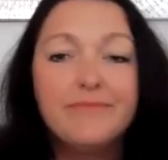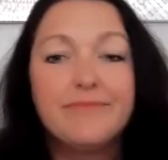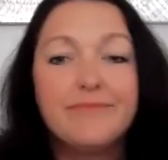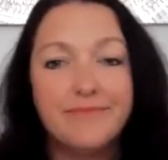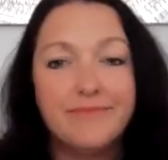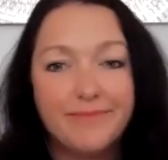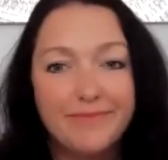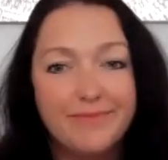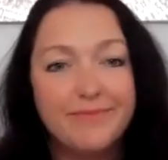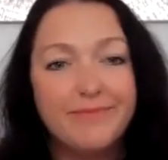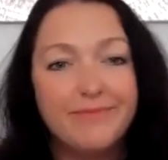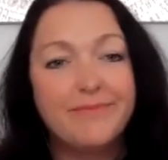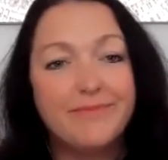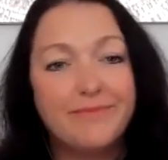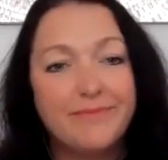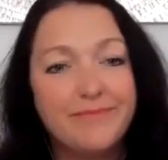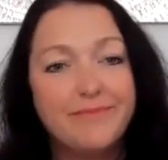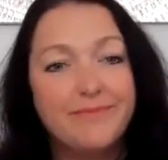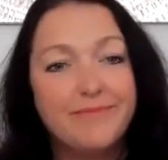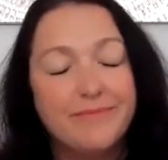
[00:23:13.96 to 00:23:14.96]

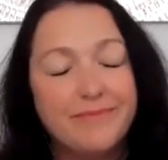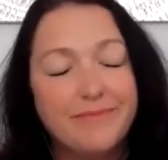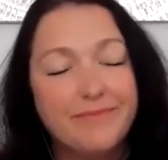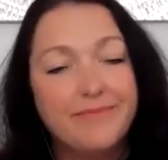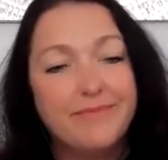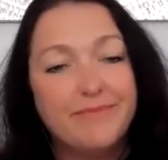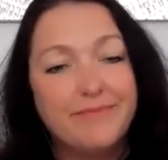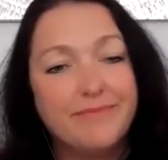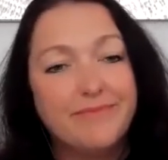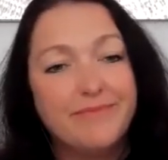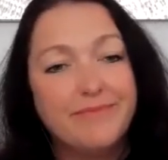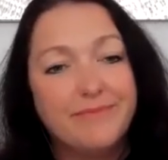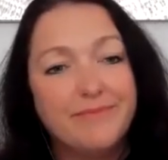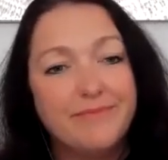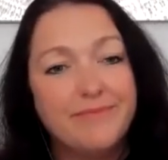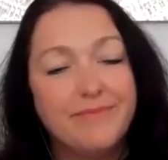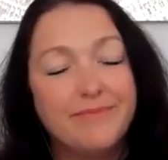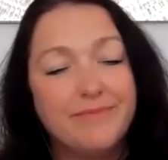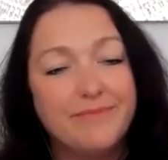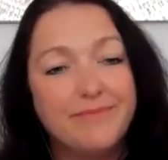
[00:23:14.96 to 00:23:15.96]

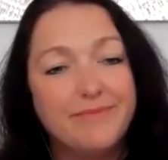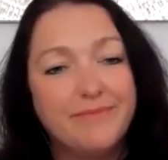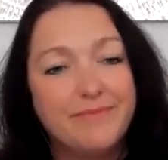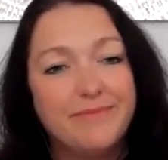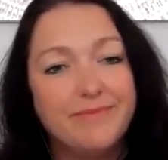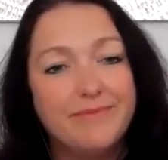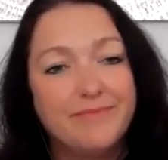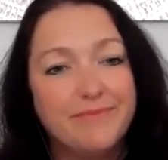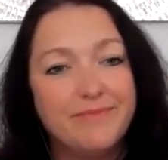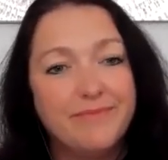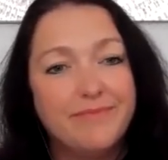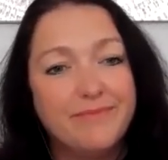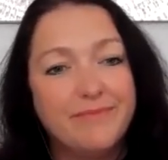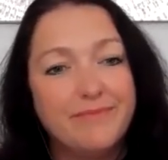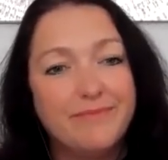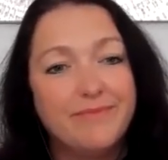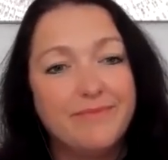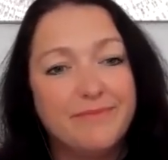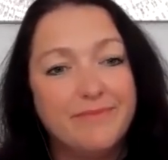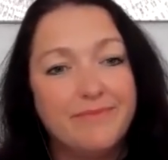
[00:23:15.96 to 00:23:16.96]

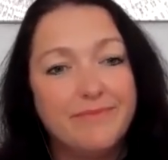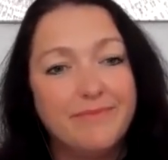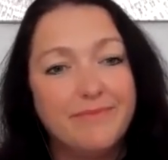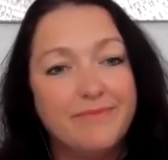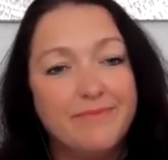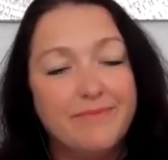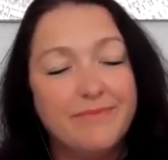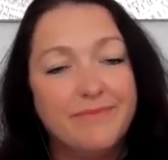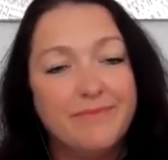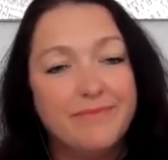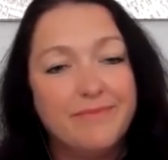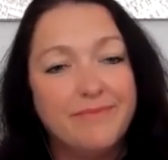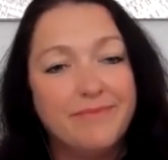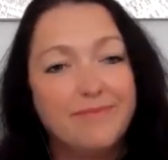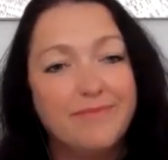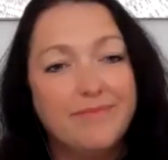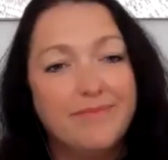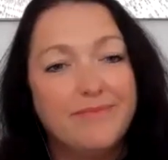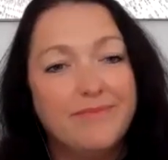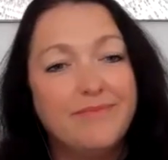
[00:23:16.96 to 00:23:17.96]

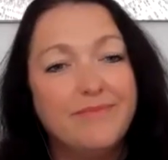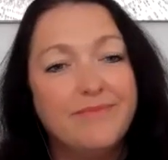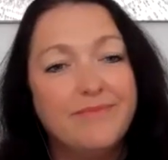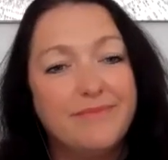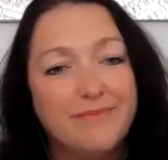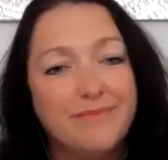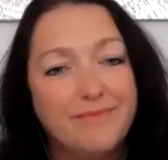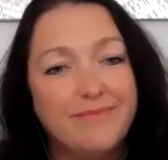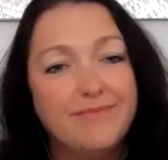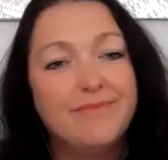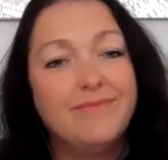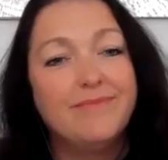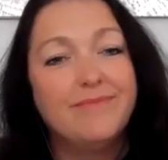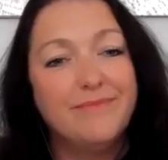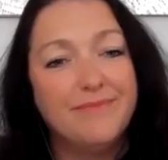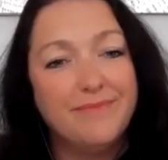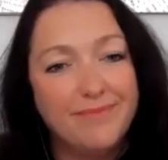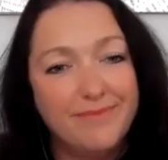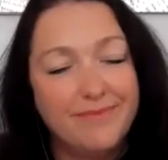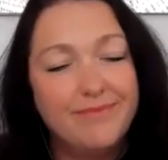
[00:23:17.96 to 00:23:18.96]

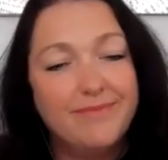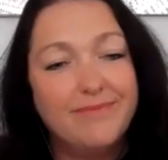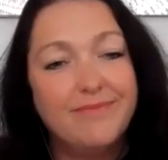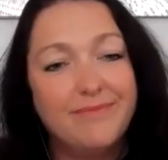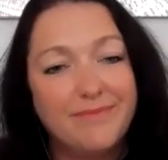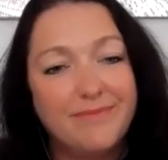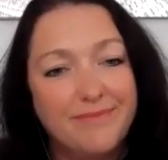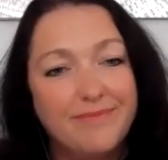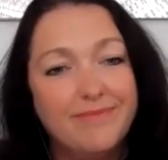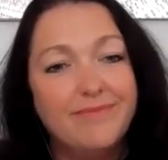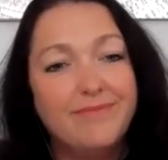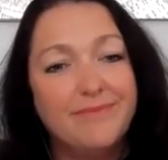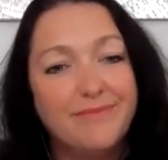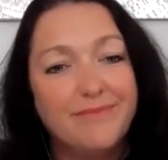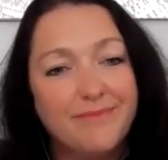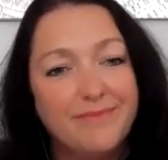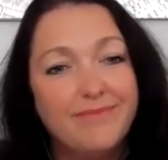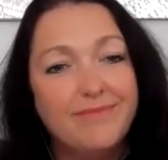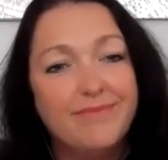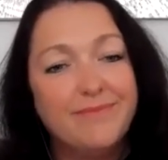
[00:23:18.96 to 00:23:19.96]

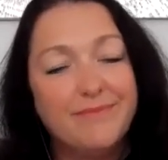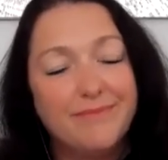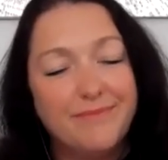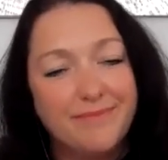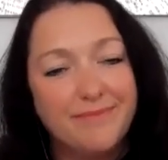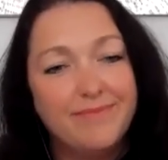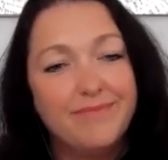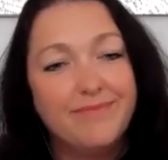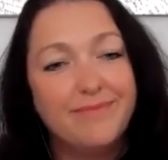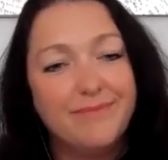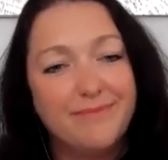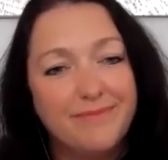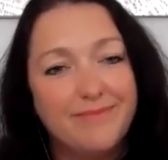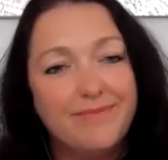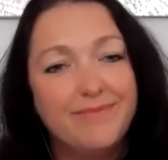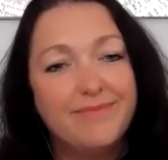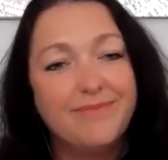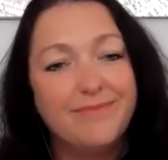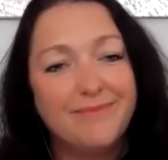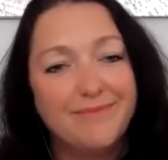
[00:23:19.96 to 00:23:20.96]

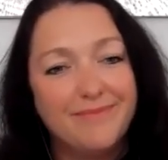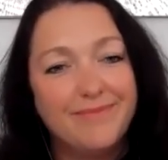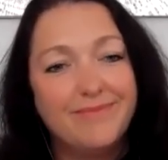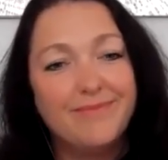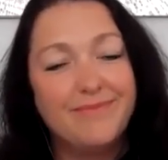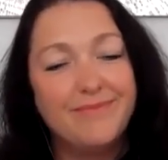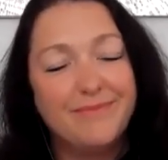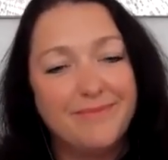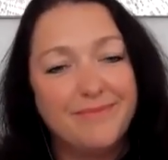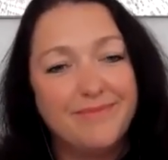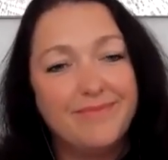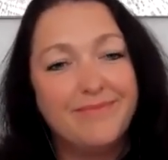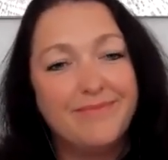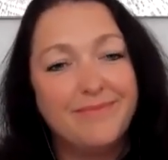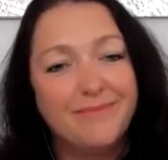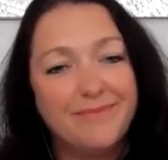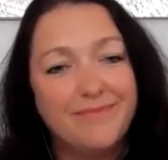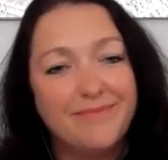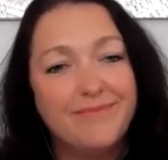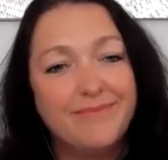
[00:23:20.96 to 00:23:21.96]
(not speaking)